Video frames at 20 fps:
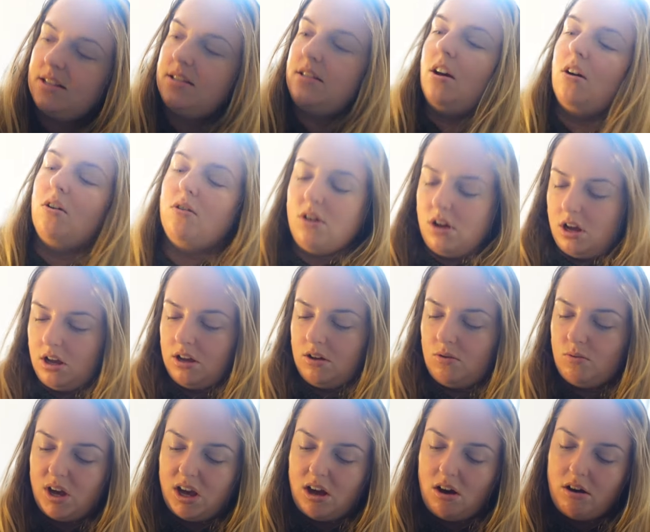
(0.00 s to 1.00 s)
so
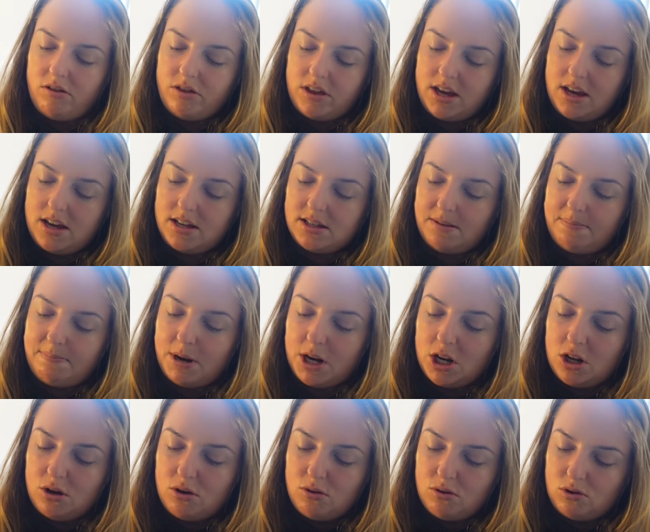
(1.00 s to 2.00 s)
we got these
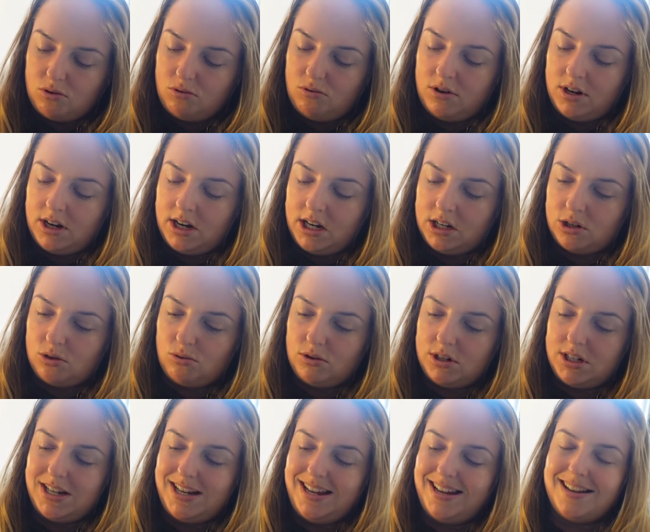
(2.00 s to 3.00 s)
blue corn
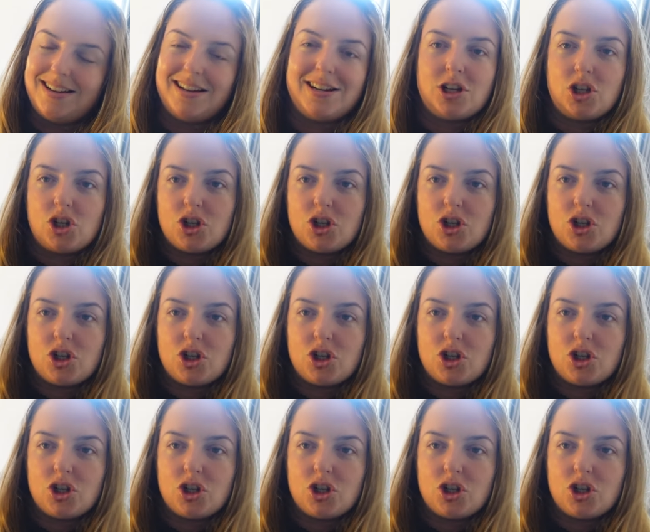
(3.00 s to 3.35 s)
tortilla